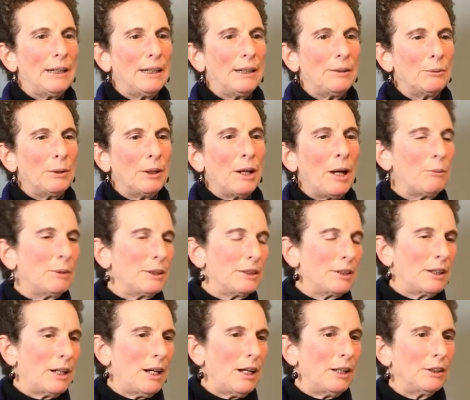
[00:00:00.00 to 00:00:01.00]
when I went to
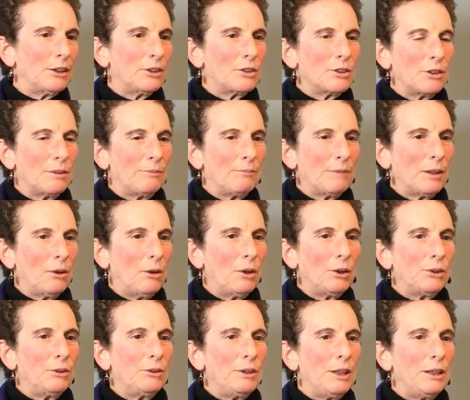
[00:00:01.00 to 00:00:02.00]
college, all
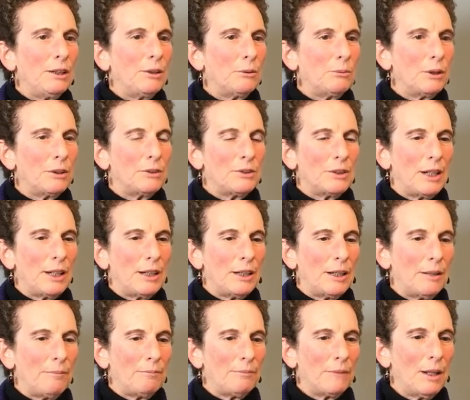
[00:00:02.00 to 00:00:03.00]
you needed was
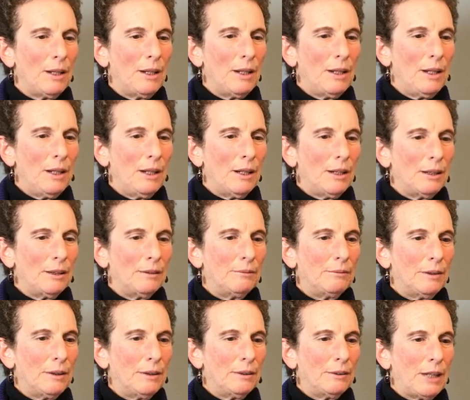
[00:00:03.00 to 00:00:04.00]
you
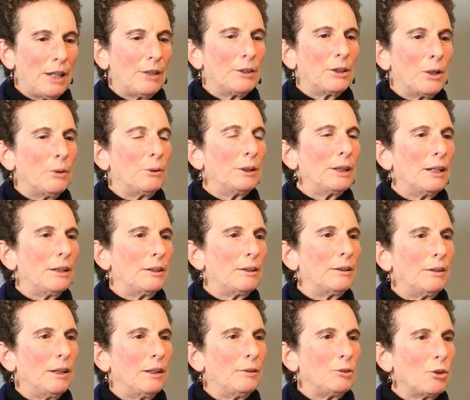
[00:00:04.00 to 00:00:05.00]
had to go
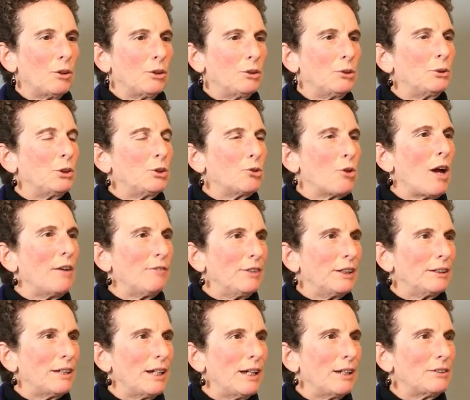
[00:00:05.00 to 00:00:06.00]
and do a
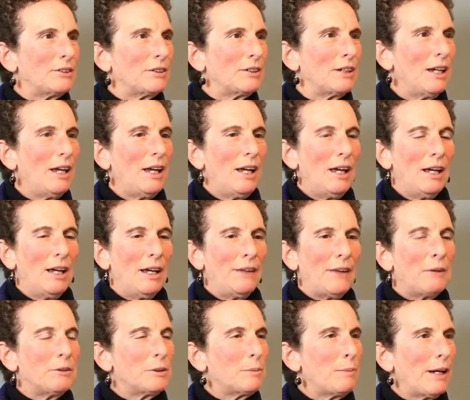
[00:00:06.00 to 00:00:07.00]
driving test, and
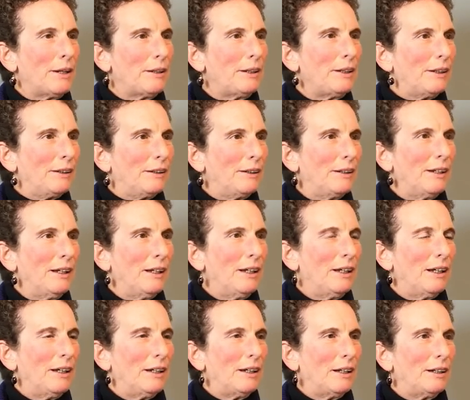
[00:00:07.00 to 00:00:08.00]
that was about it,
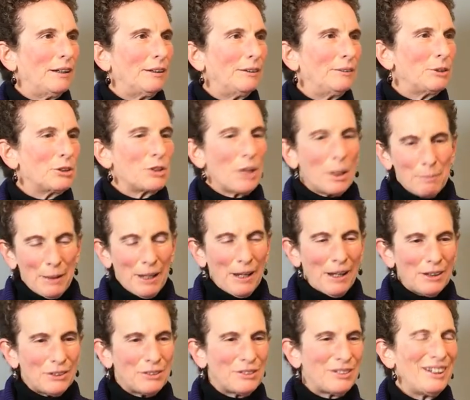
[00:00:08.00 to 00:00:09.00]
which I
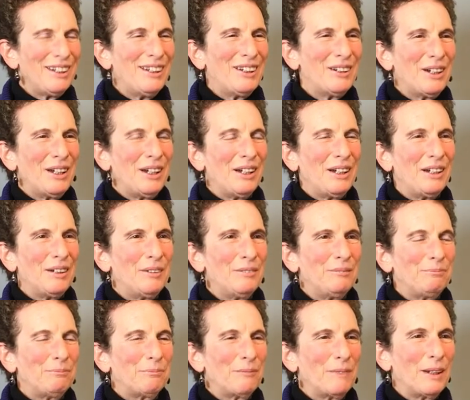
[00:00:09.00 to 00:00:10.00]
passed
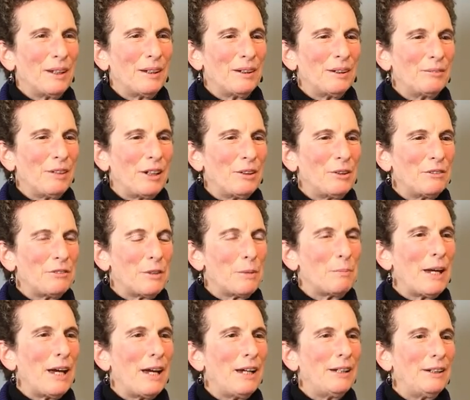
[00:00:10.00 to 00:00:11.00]
right off the
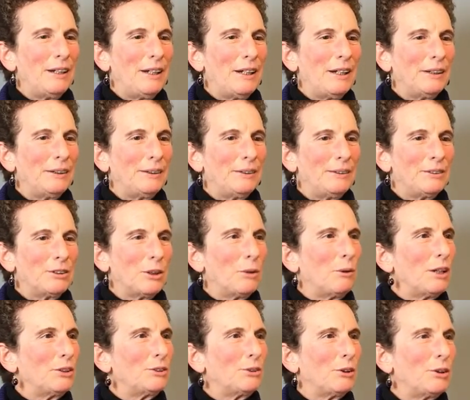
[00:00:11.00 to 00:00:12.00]
bat. And so
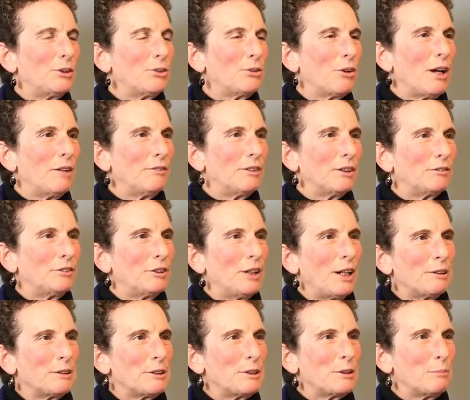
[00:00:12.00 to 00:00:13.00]
I started driving for
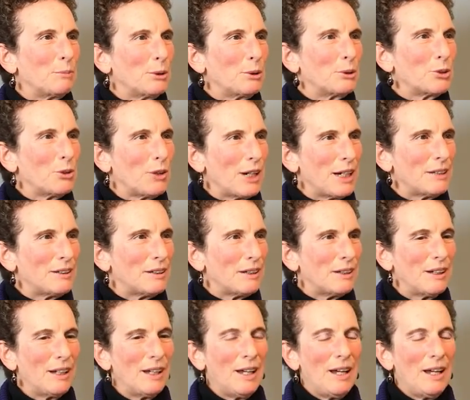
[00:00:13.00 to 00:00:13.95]
Harrisonburg Transit,